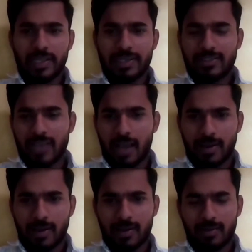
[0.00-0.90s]
in
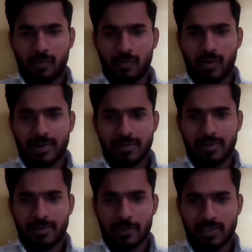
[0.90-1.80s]
Java, what are
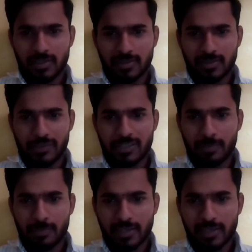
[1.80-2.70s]
the features
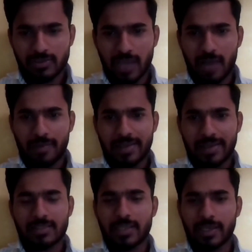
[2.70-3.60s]
which makes Java
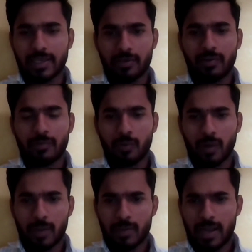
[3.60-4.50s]
is a secure
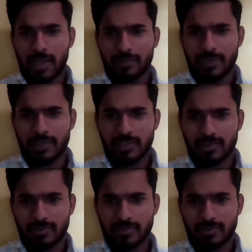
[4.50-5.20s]
programming language?